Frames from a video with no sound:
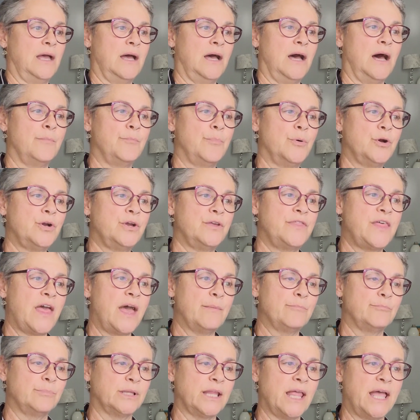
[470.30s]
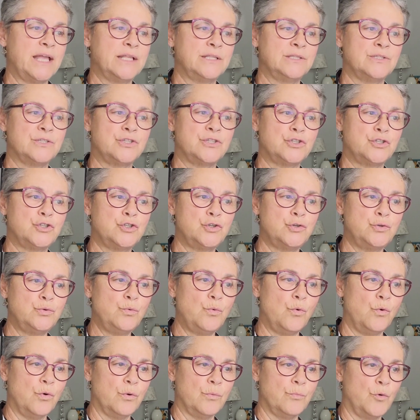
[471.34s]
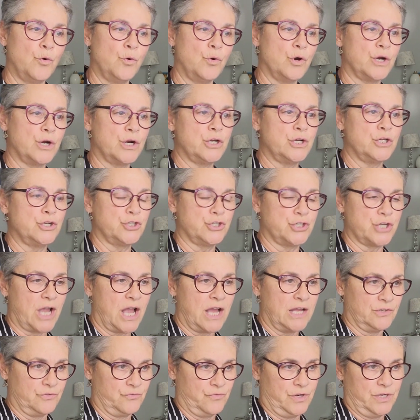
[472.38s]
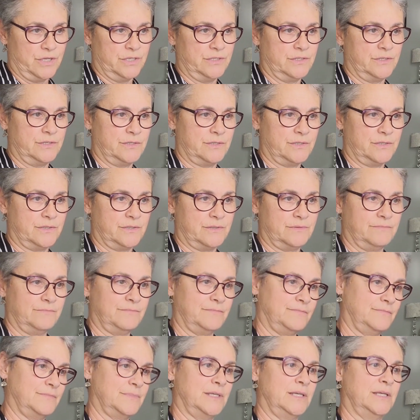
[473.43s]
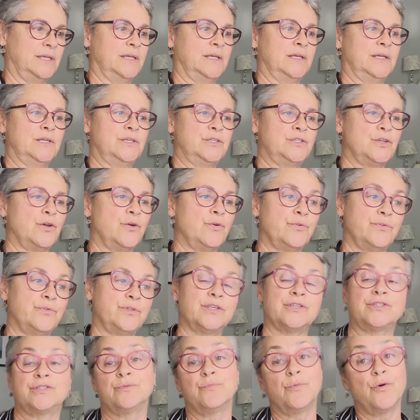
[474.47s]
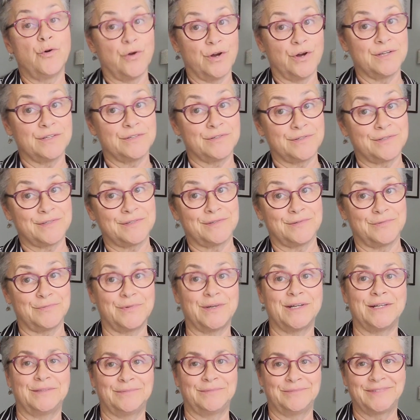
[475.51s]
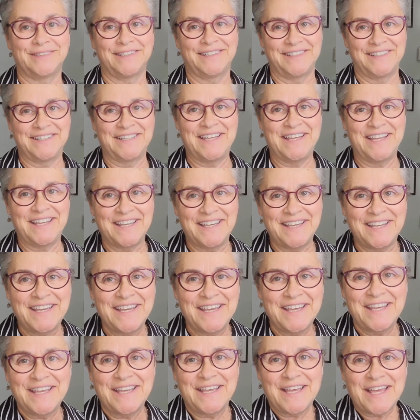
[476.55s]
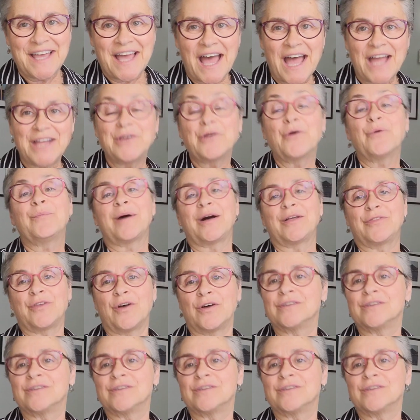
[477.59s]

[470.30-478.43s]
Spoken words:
a book that blends 2 or more genres. So the Samoas, well, I know about the